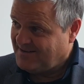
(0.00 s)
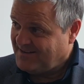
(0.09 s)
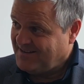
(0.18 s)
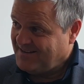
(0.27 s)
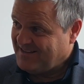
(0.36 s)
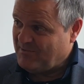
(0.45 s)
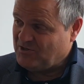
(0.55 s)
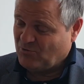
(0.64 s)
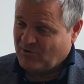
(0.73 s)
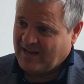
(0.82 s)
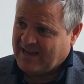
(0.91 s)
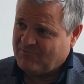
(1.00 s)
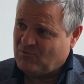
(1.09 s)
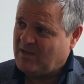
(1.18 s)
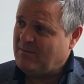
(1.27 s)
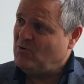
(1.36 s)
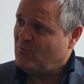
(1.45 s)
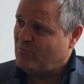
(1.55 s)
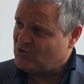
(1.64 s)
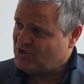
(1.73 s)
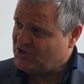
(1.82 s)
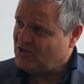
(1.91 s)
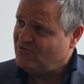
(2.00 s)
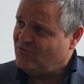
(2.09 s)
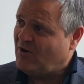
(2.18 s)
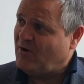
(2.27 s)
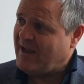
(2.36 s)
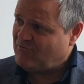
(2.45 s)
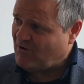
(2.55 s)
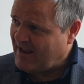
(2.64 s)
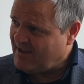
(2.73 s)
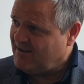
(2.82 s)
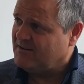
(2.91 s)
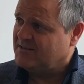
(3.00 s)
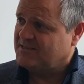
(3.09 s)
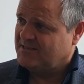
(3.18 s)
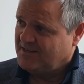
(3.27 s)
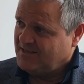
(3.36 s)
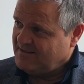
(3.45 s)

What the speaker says: Yeah. That means you really have to keep your position to create triangles